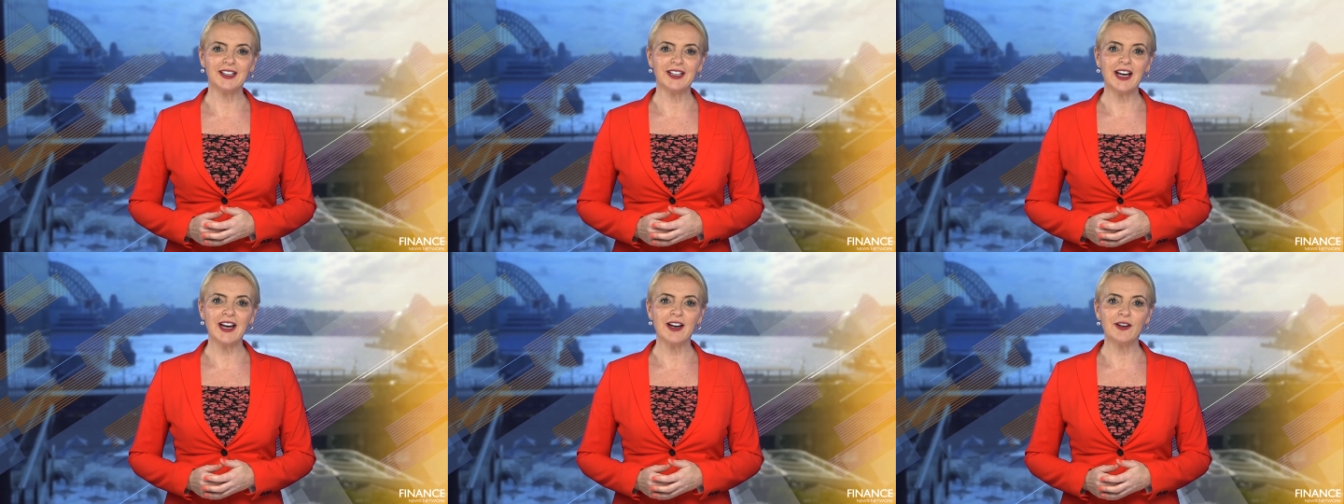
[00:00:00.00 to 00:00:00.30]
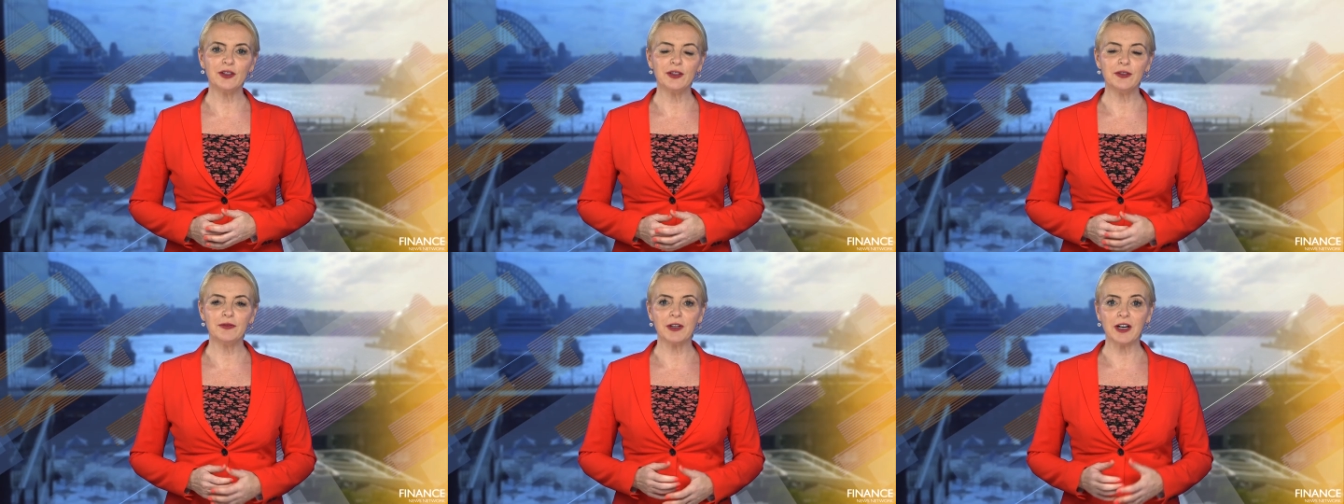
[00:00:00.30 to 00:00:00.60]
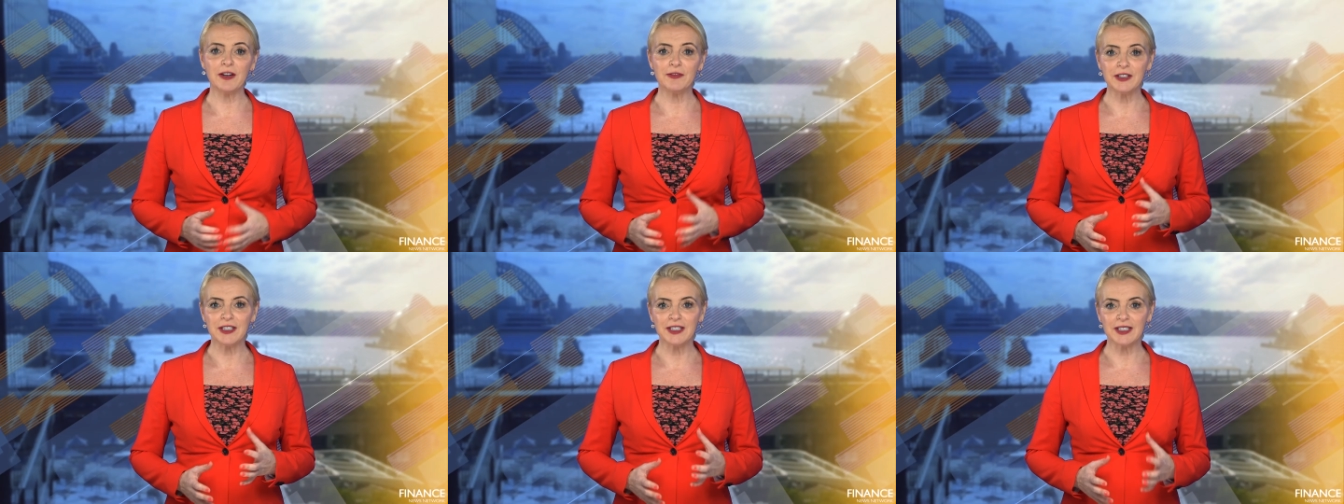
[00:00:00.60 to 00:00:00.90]
Now, you've
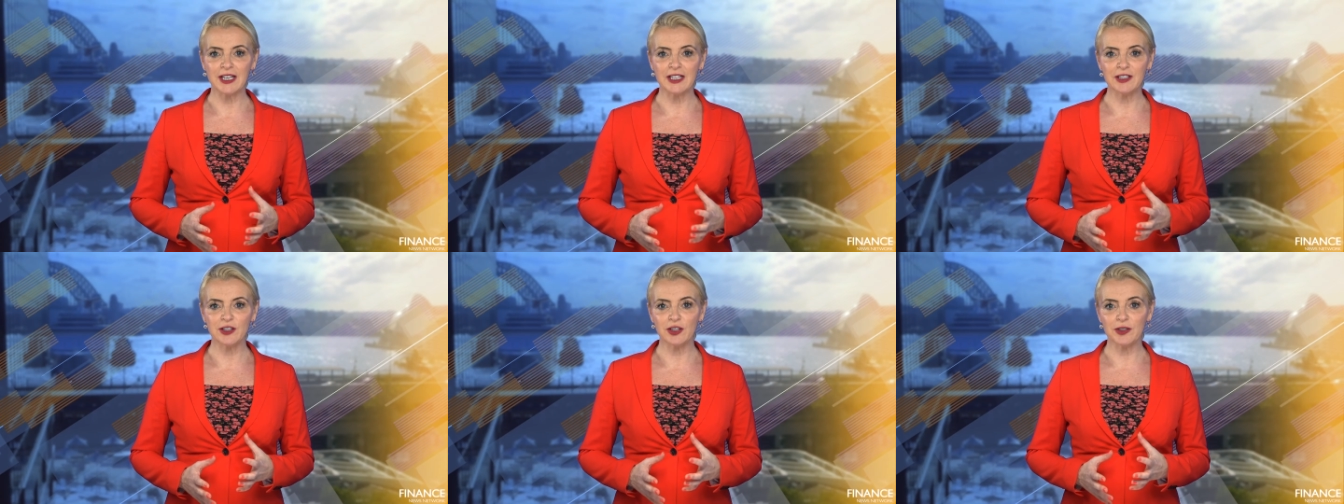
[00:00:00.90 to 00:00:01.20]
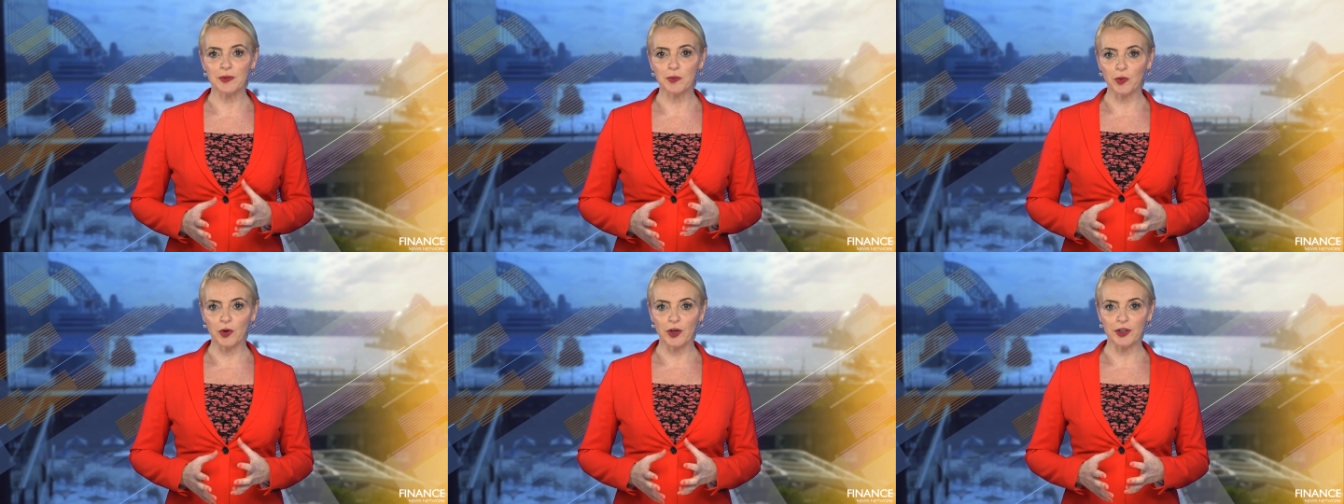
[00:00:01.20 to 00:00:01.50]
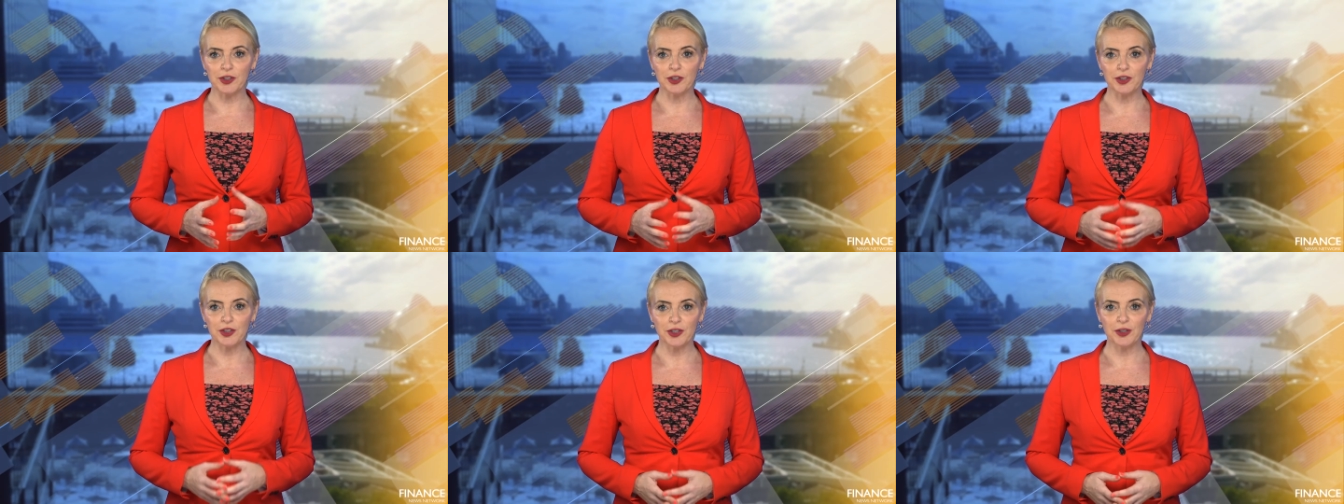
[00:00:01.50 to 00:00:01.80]
covered stages
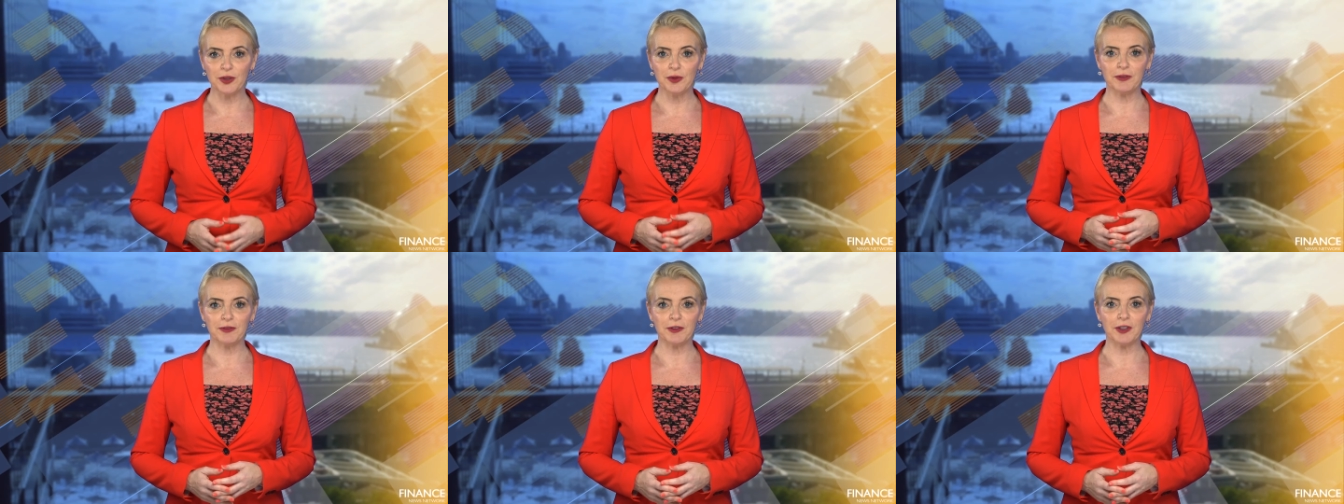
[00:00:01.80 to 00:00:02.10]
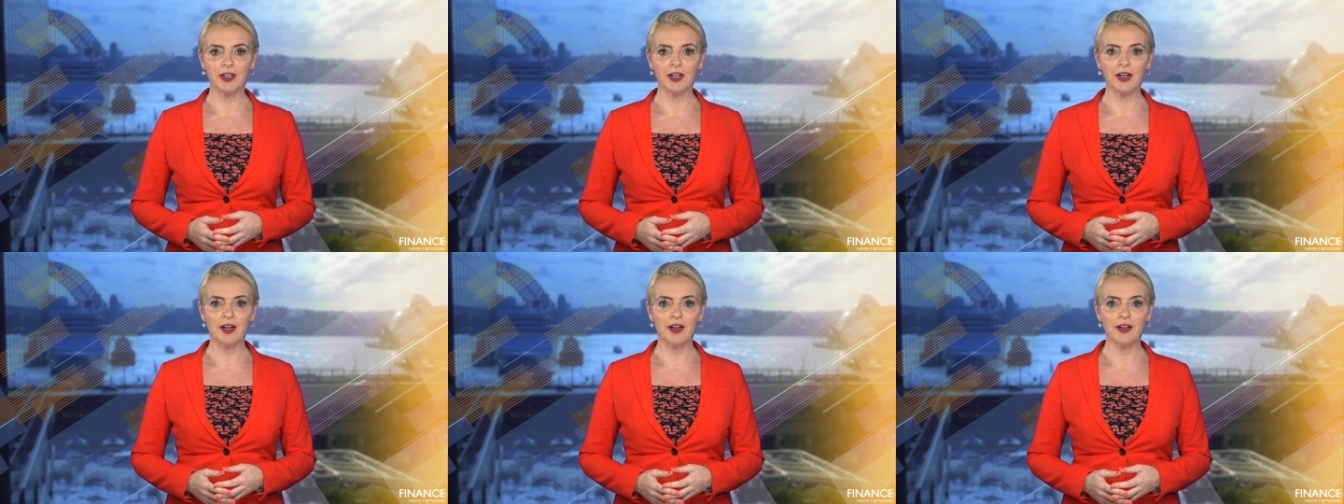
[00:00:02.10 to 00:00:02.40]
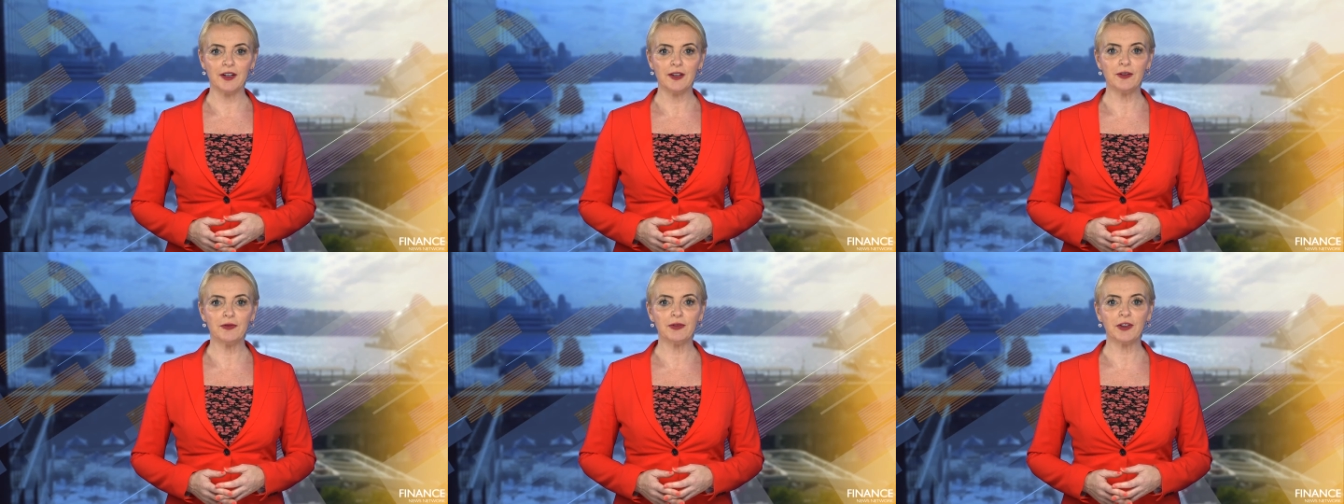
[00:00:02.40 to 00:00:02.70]
one and two of the
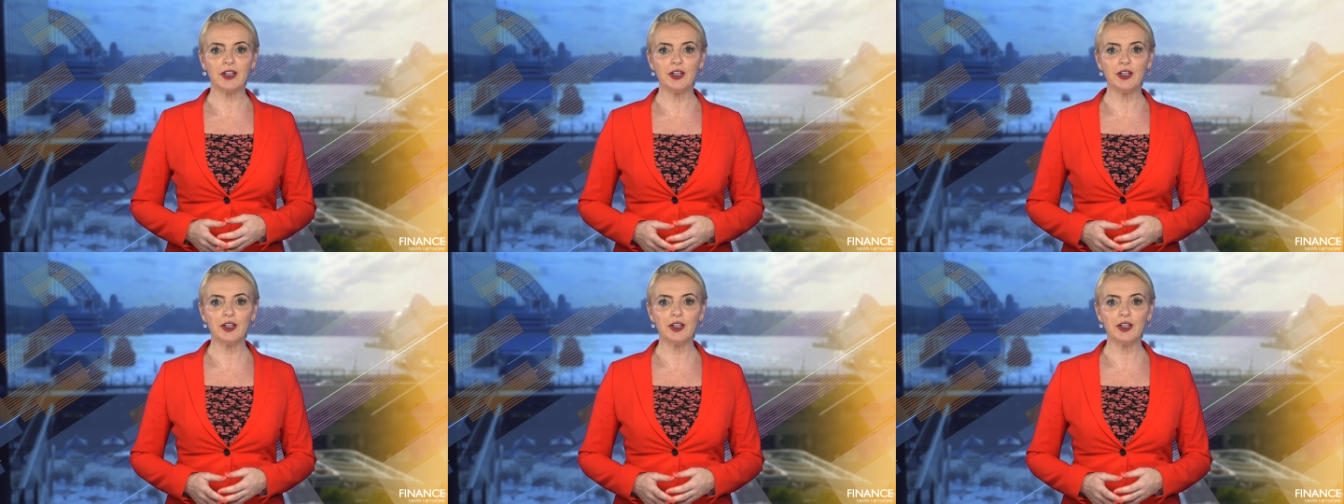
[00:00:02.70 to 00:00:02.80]
curve.